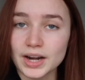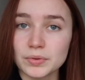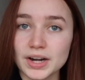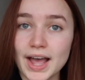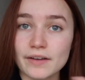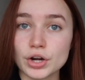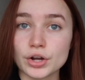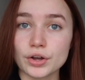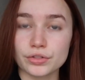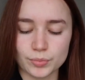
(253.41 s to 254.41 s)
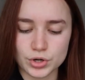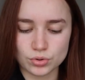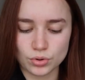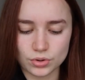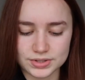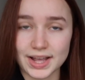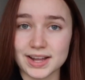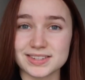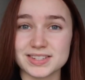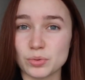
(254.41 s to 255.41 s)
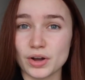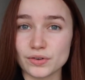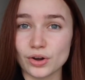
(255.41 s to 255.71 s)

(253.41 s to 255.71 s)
and I'm gonna have a look through my drawers and see what I've